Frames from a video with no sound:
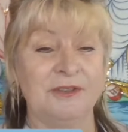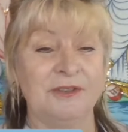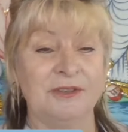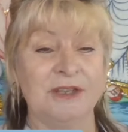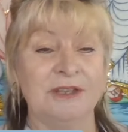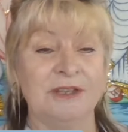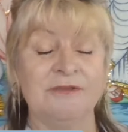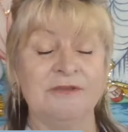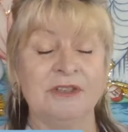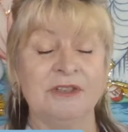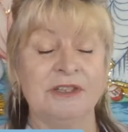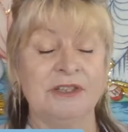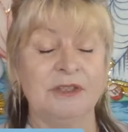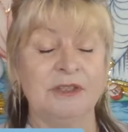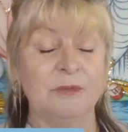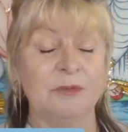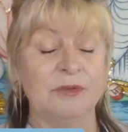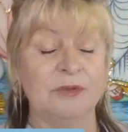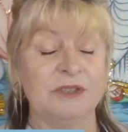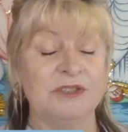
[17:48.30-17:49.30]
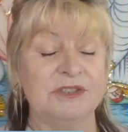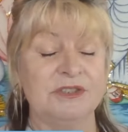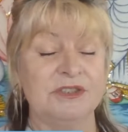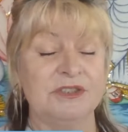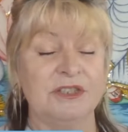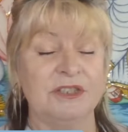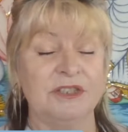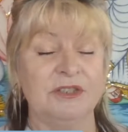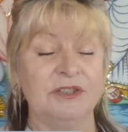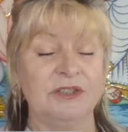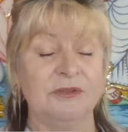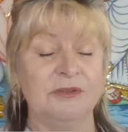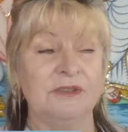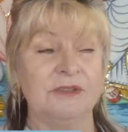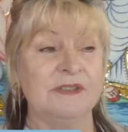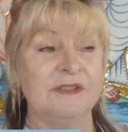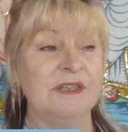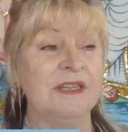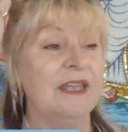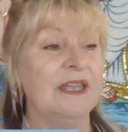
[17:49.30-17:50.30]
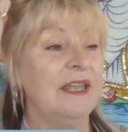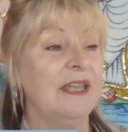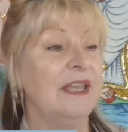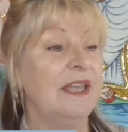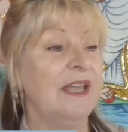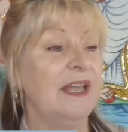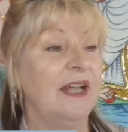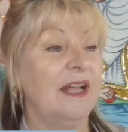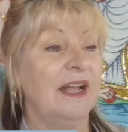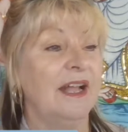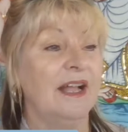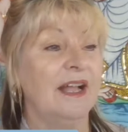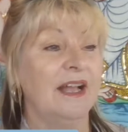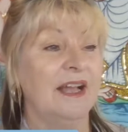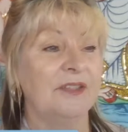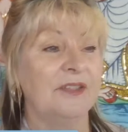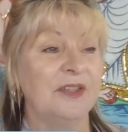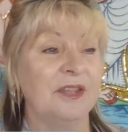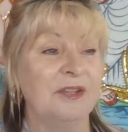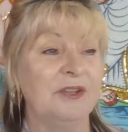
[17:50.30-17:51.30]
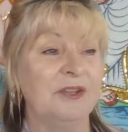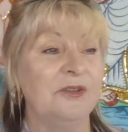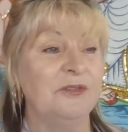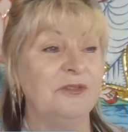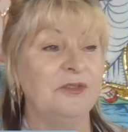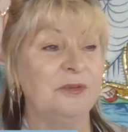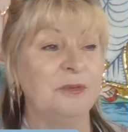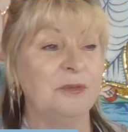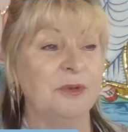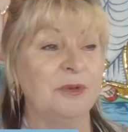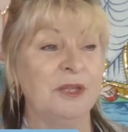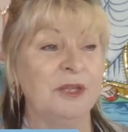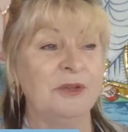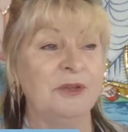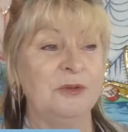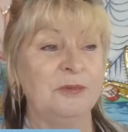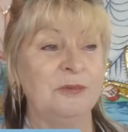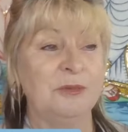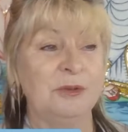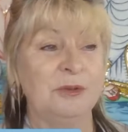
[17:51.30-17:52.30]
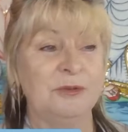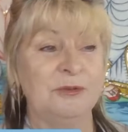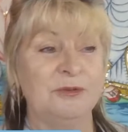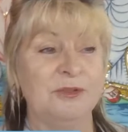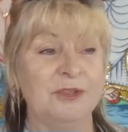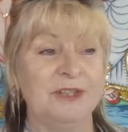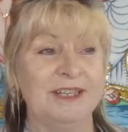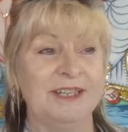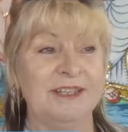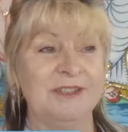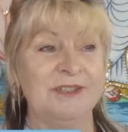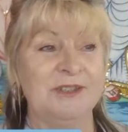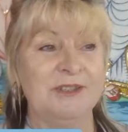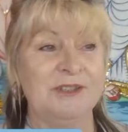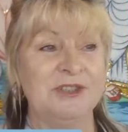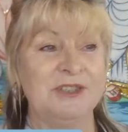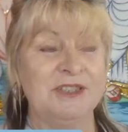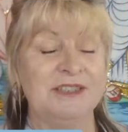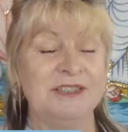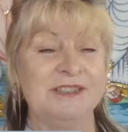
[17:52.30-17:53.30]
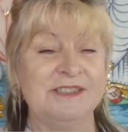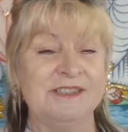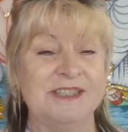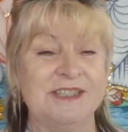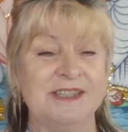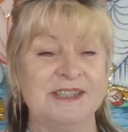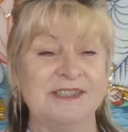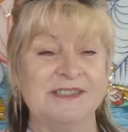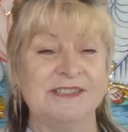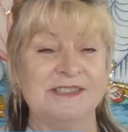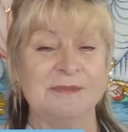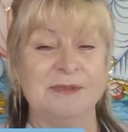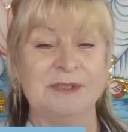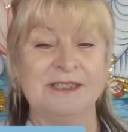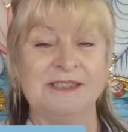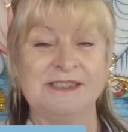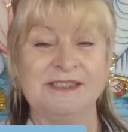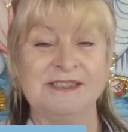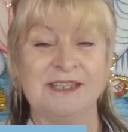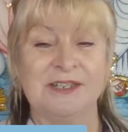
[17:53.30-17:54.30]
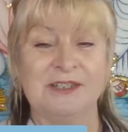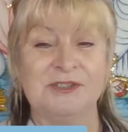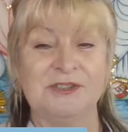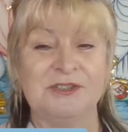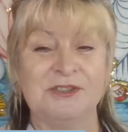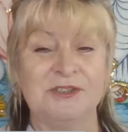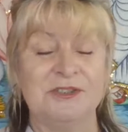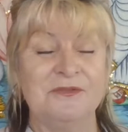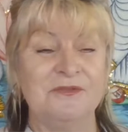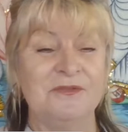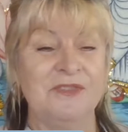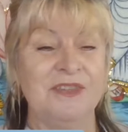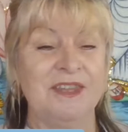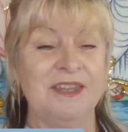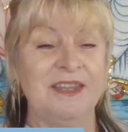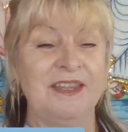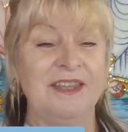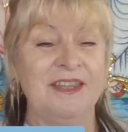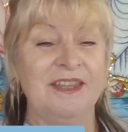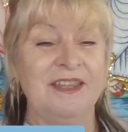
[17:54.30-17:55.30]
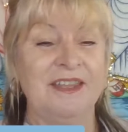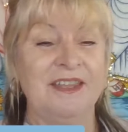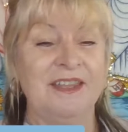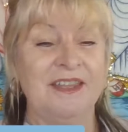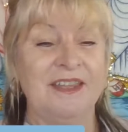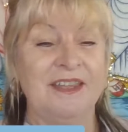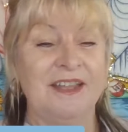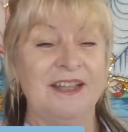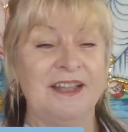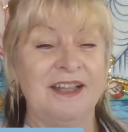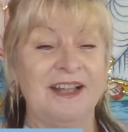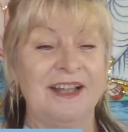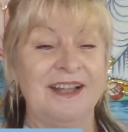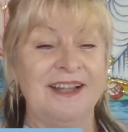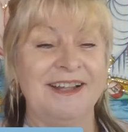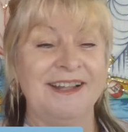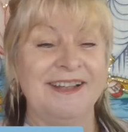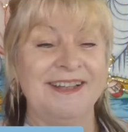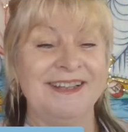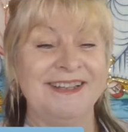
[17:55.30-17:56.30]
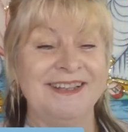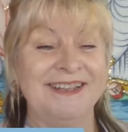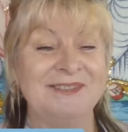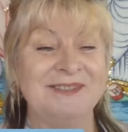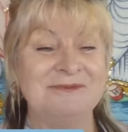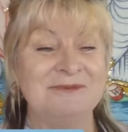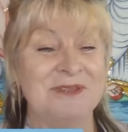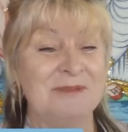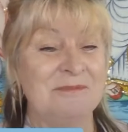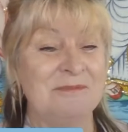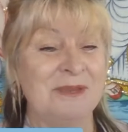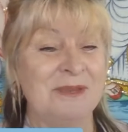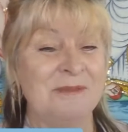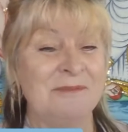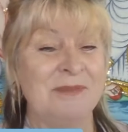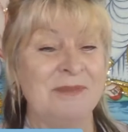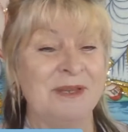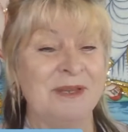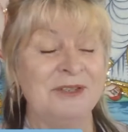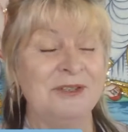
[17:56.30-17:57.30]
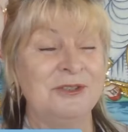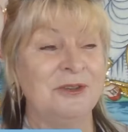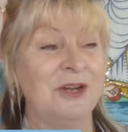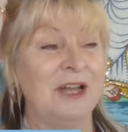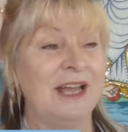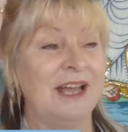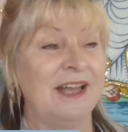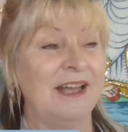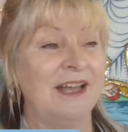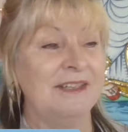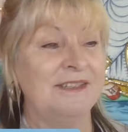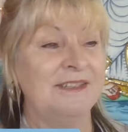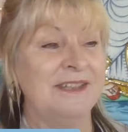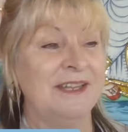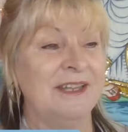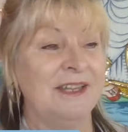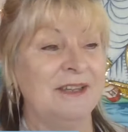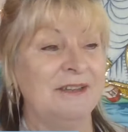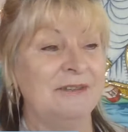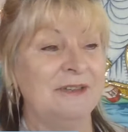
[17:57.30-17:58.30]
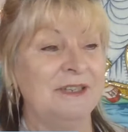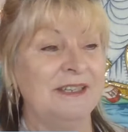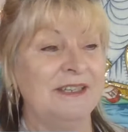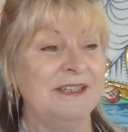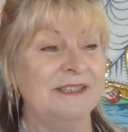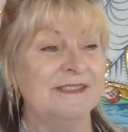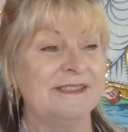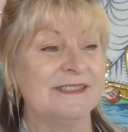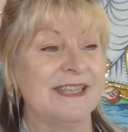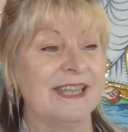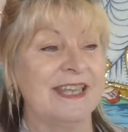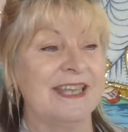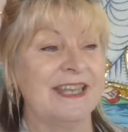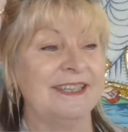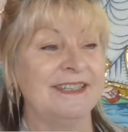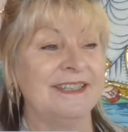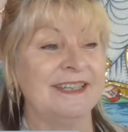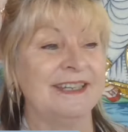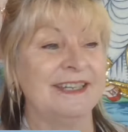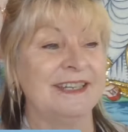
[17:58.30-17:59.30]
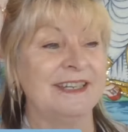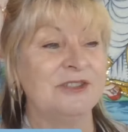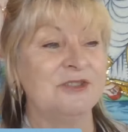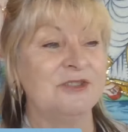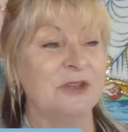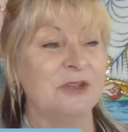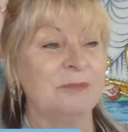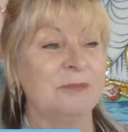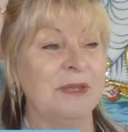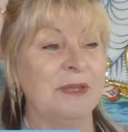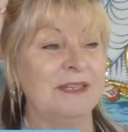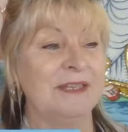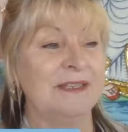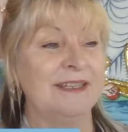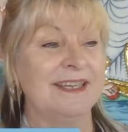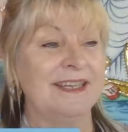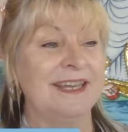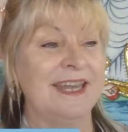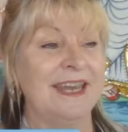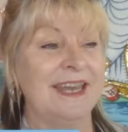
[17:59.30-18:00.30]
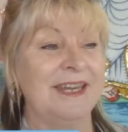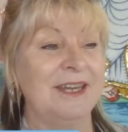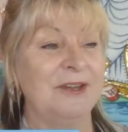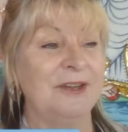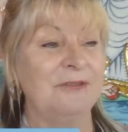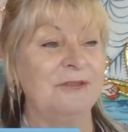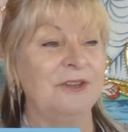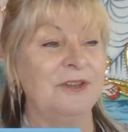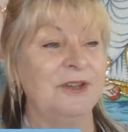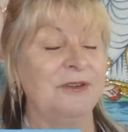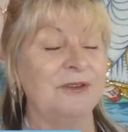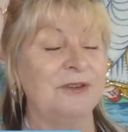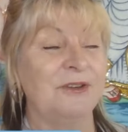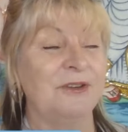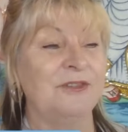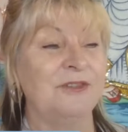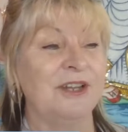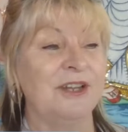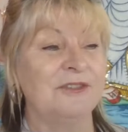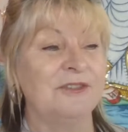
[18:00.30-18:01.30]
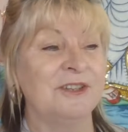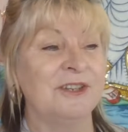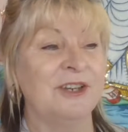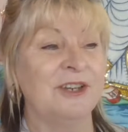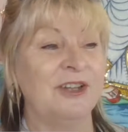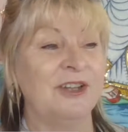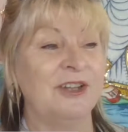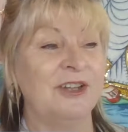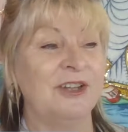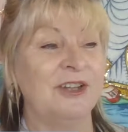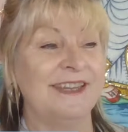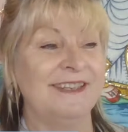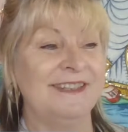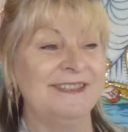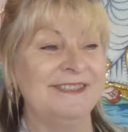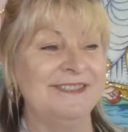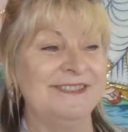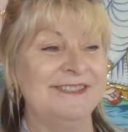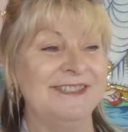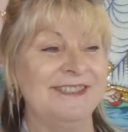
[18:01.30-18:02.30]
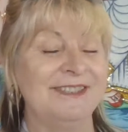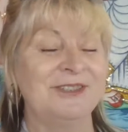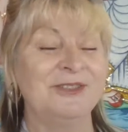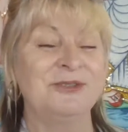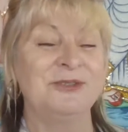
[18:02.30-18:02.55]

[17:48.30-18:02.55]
and really appreciate you. And thank you for bringing your beautiful energy into this meditation. Remember, your heart now is an electromagnetic field of love and light energy, and